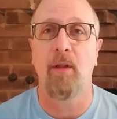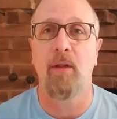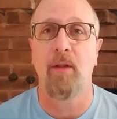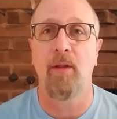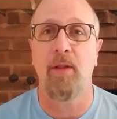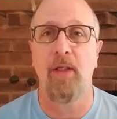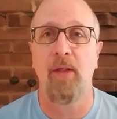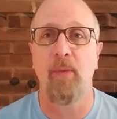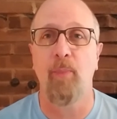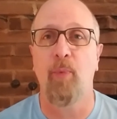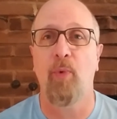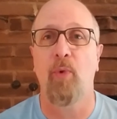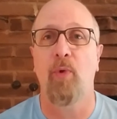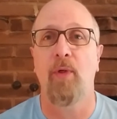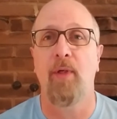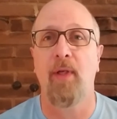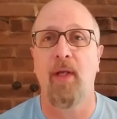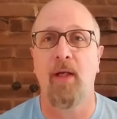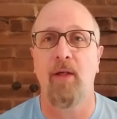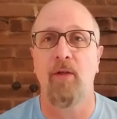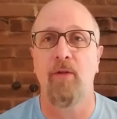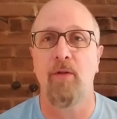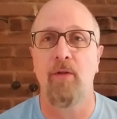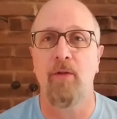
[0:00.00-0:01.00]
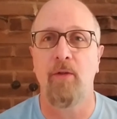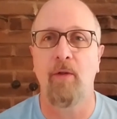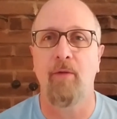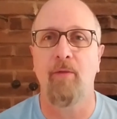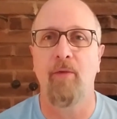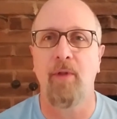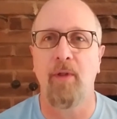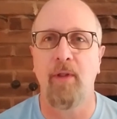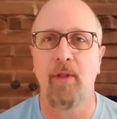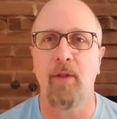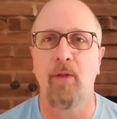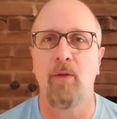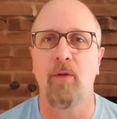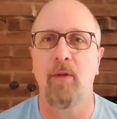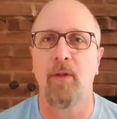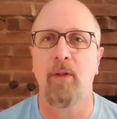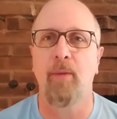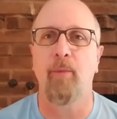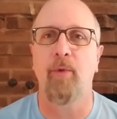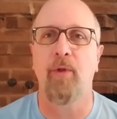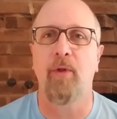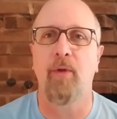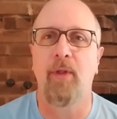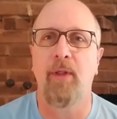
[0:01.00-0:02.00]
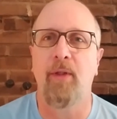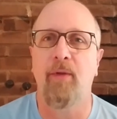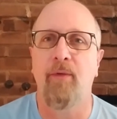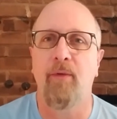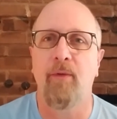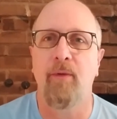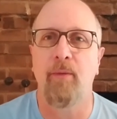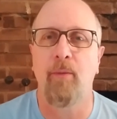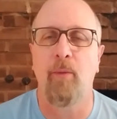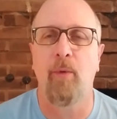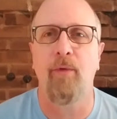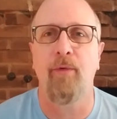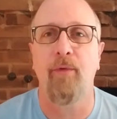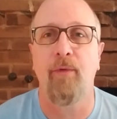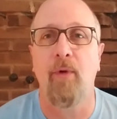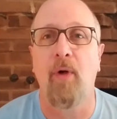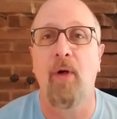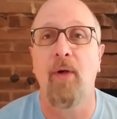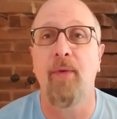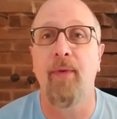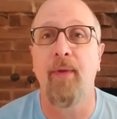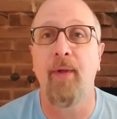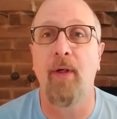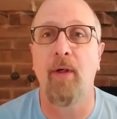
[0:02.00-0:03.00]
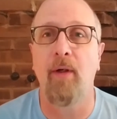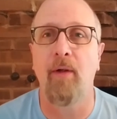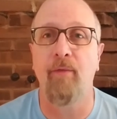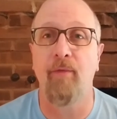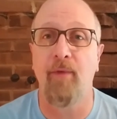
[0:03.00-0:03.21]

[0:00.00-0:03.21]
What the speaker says: deportations of illegal immigrants. We'll start there.